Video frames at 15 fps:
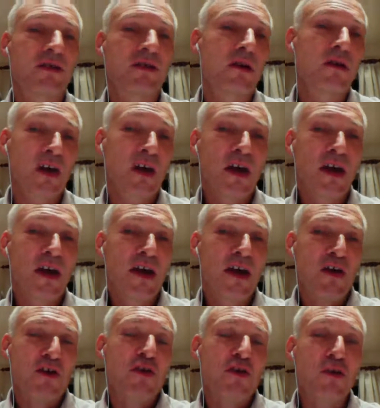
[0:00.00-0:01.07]
So
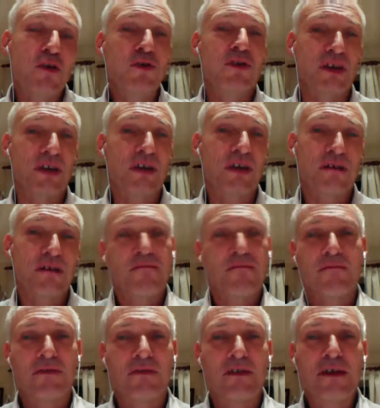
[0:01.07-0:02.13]
usually
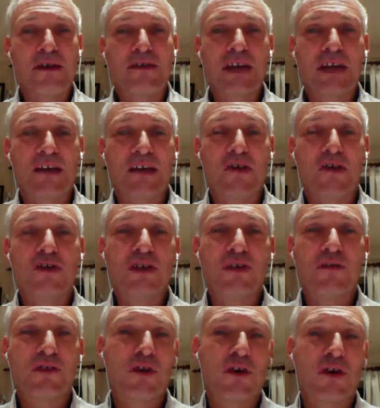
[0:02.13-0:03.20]
the technology
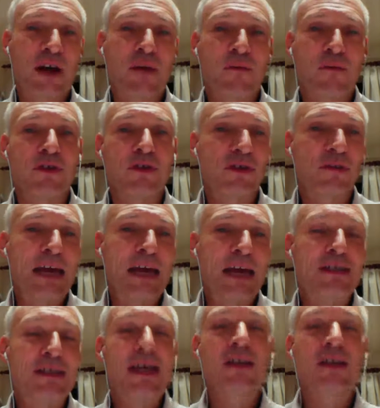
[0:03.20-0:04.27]
of your cameras is
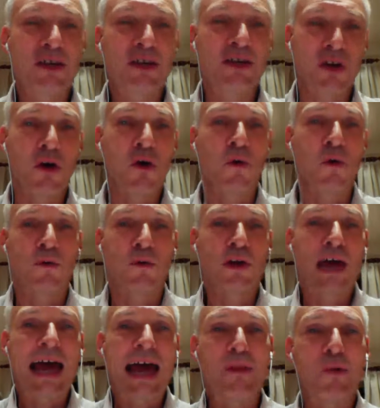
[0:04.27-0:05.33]
about 10 years old
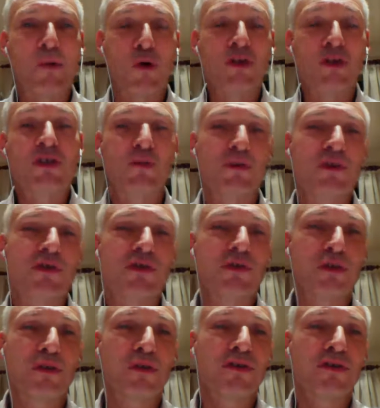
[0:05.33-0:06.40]
at the point at which
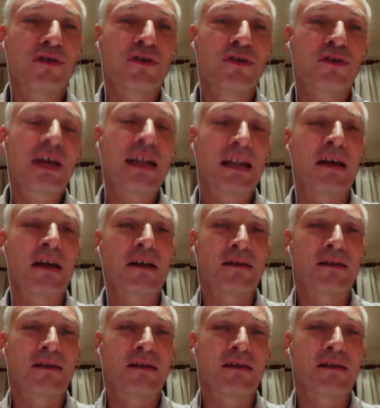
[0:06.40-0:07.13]
you launch your satellite.